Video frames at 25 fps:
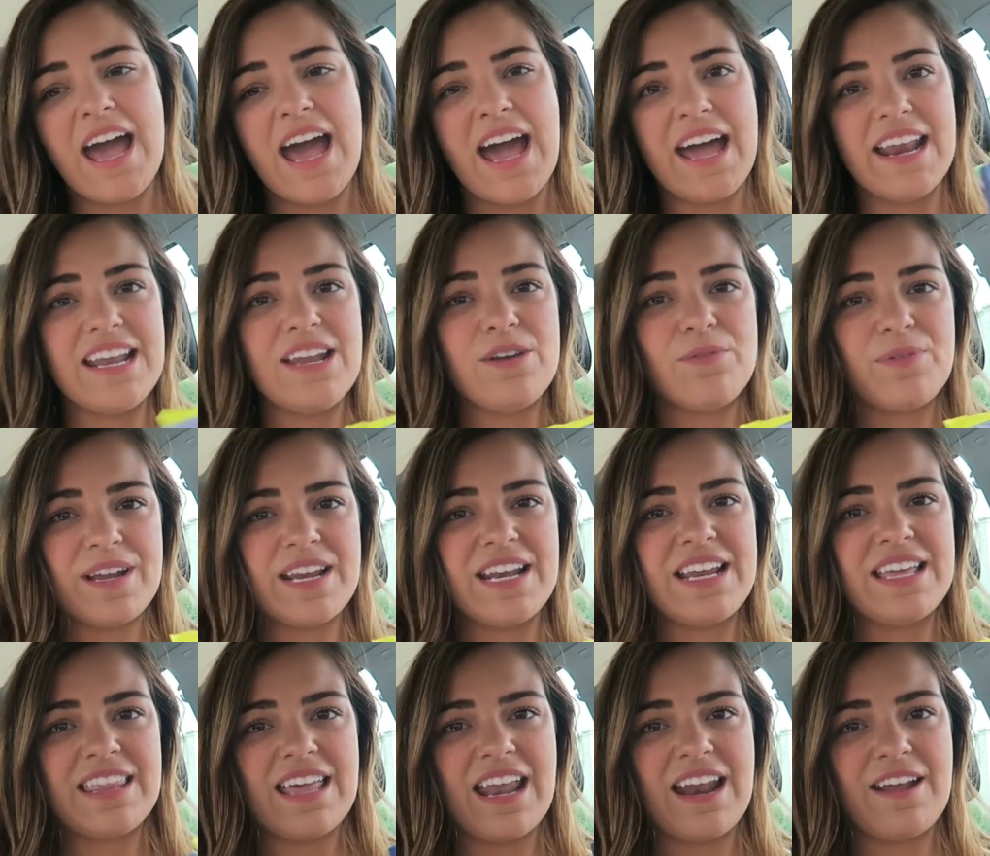any
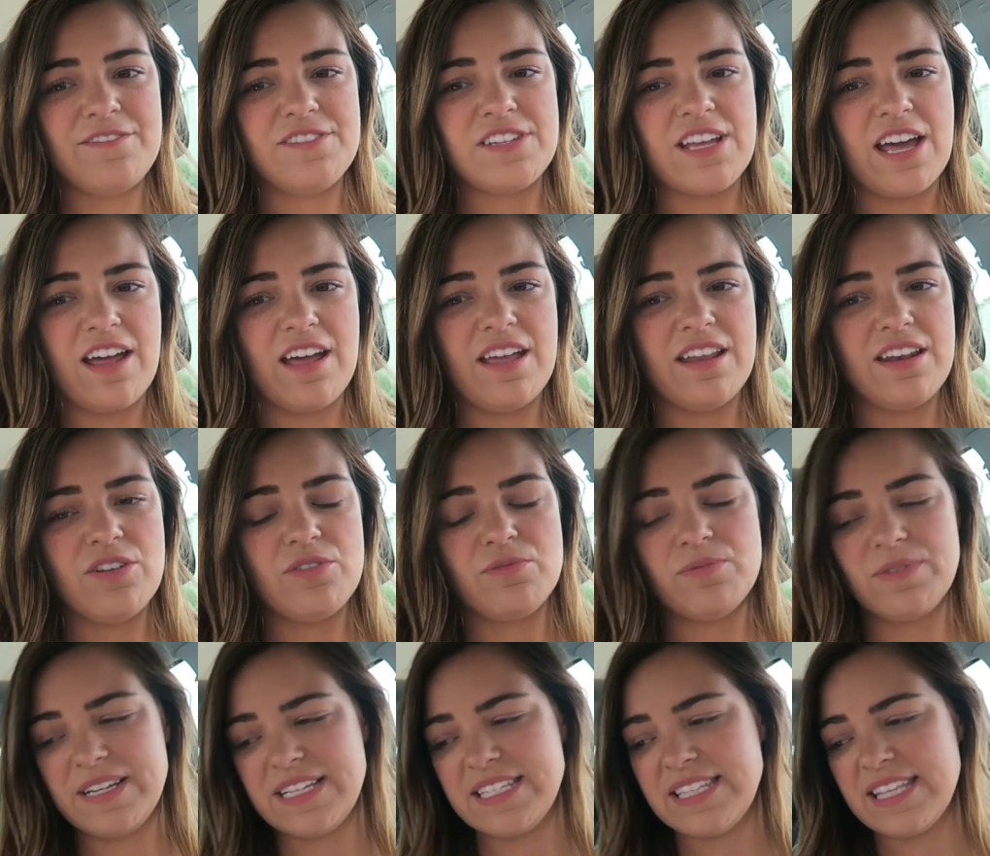reading that I've
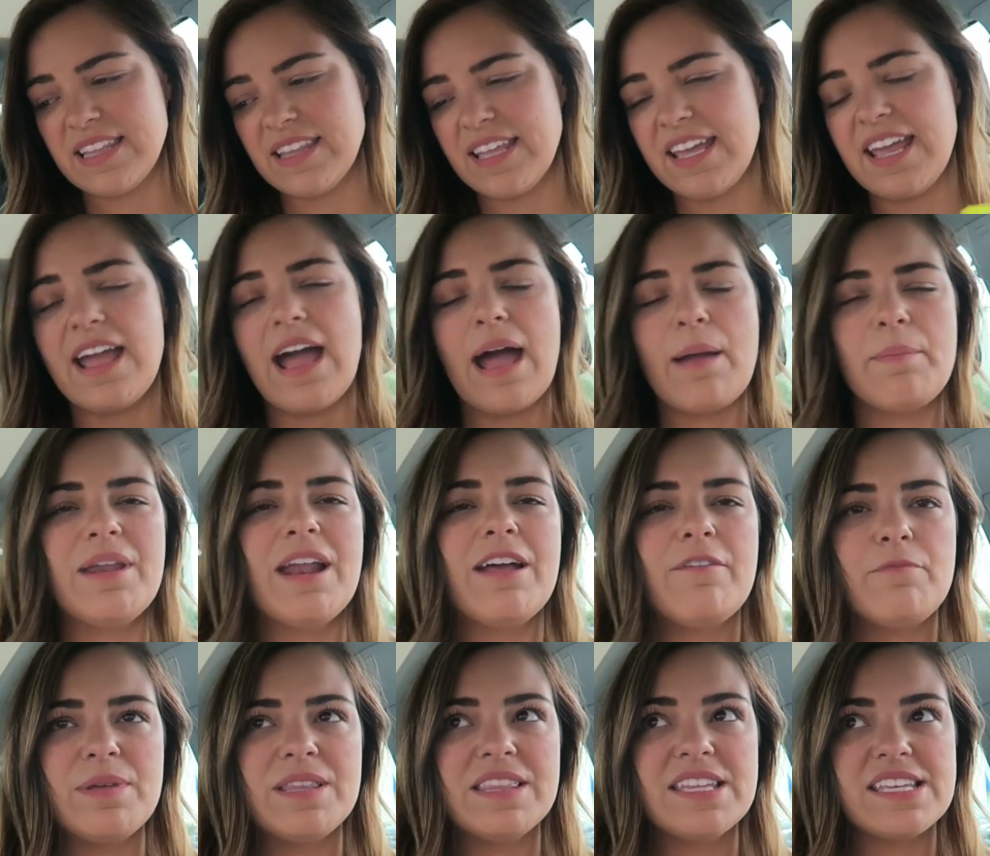done recently, I
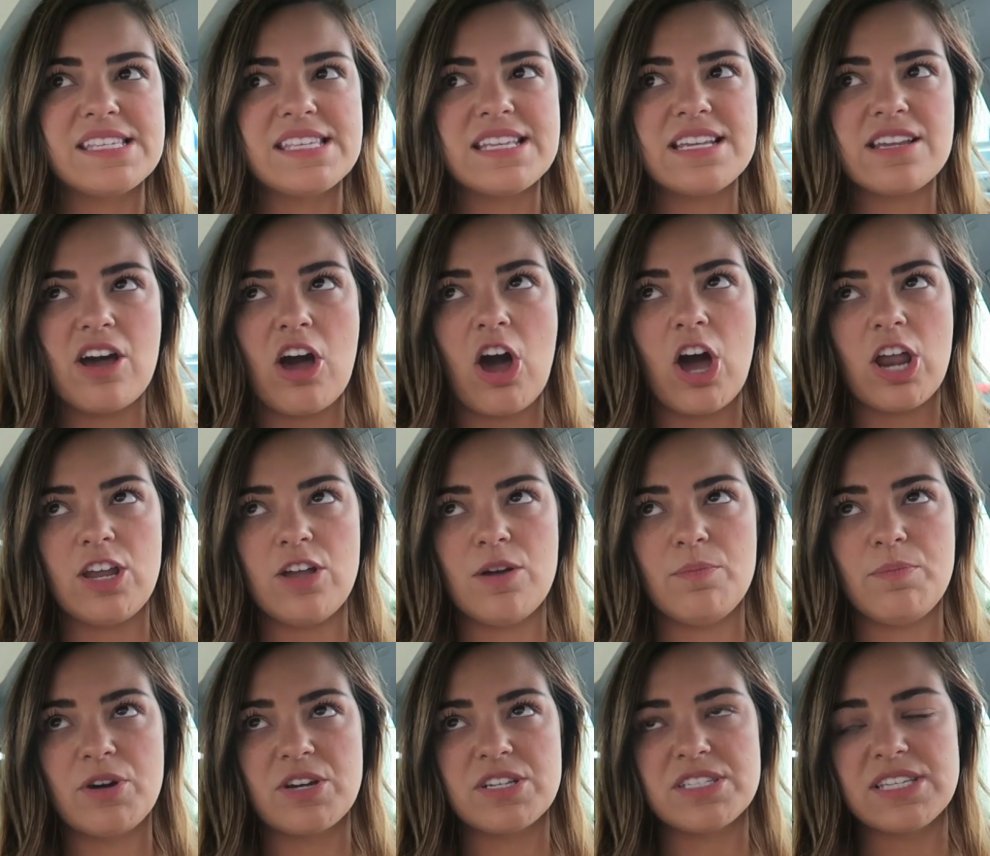mean, I've been listening to
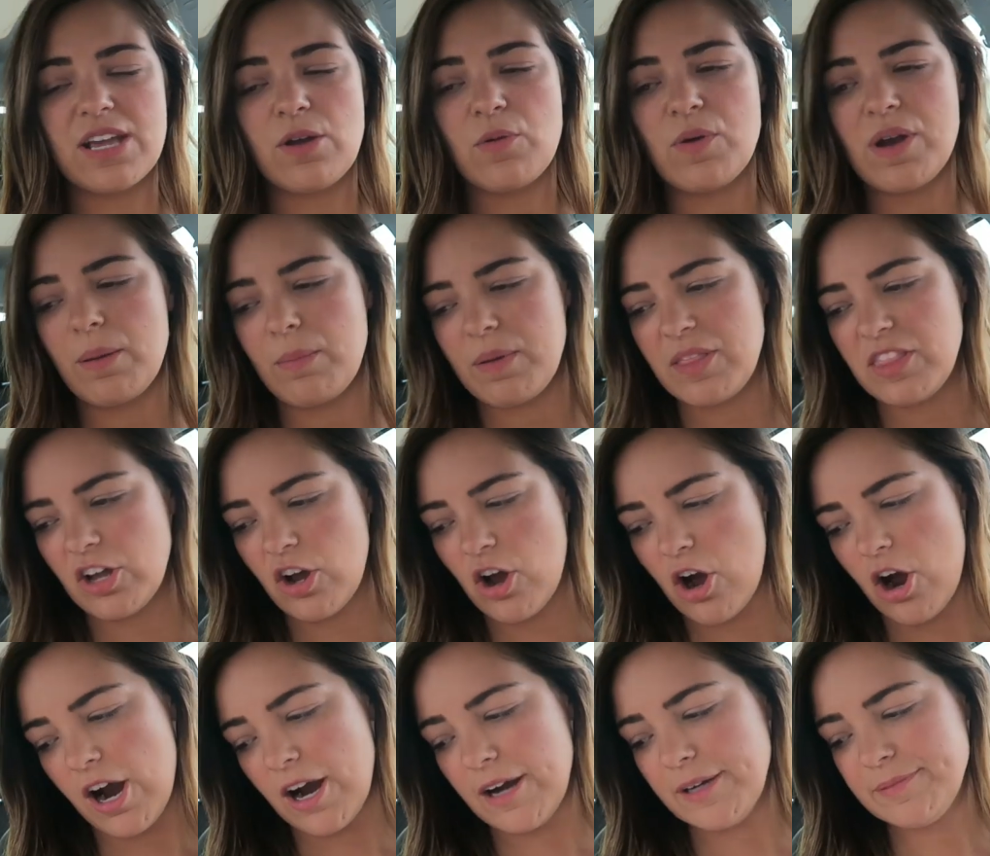audiobooks like when I'm in the
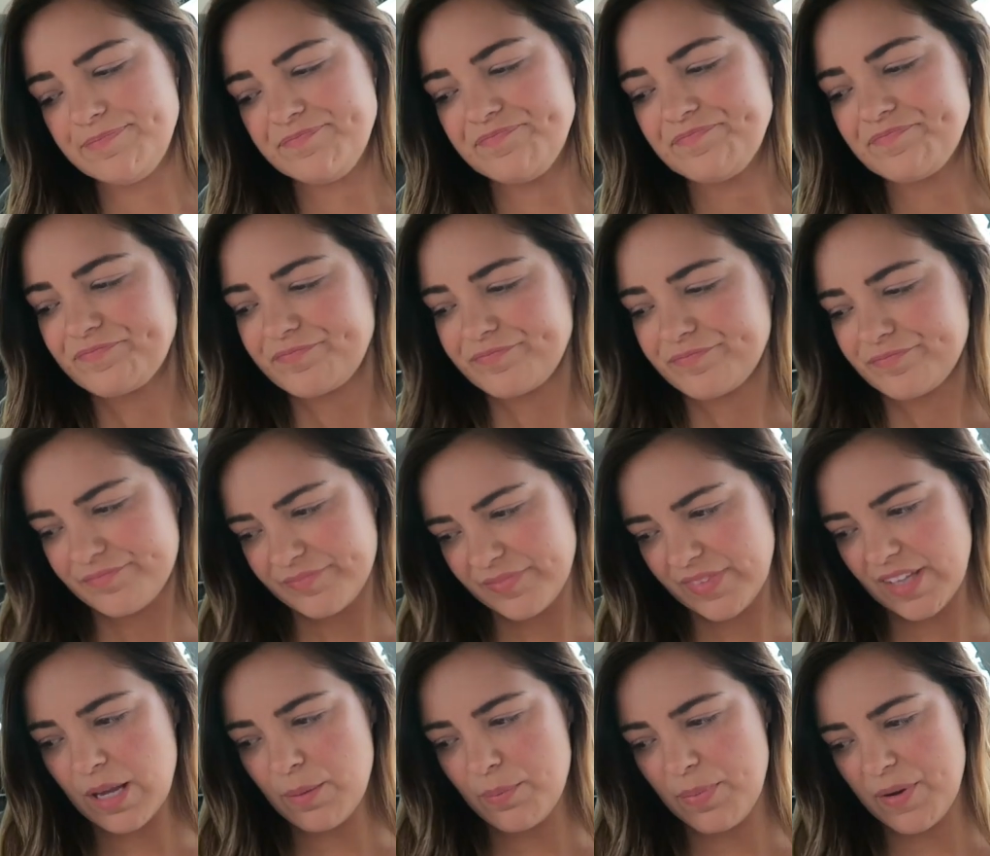car.
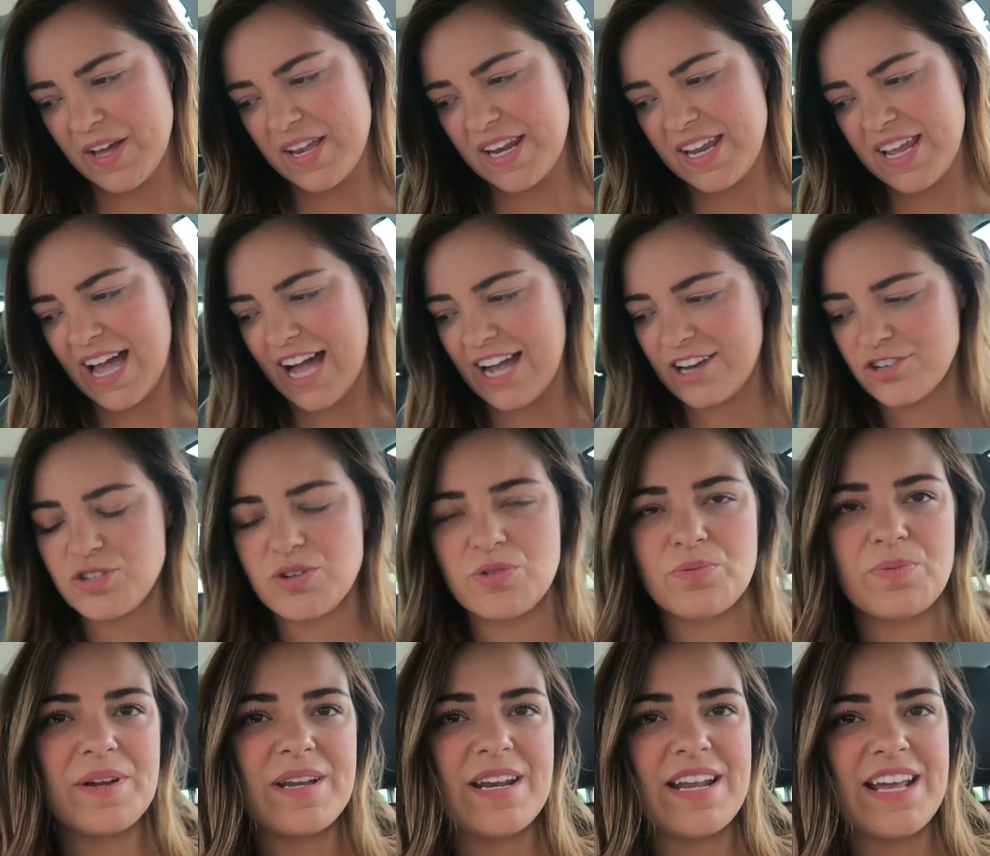But any
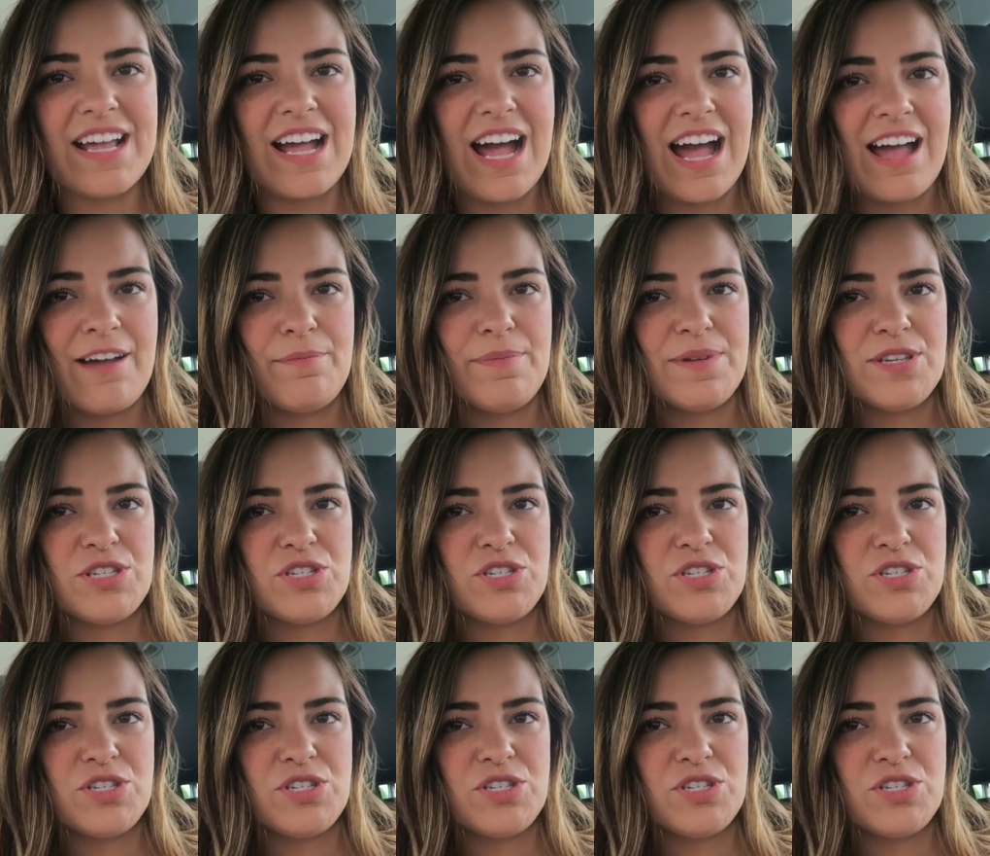actual reading, I've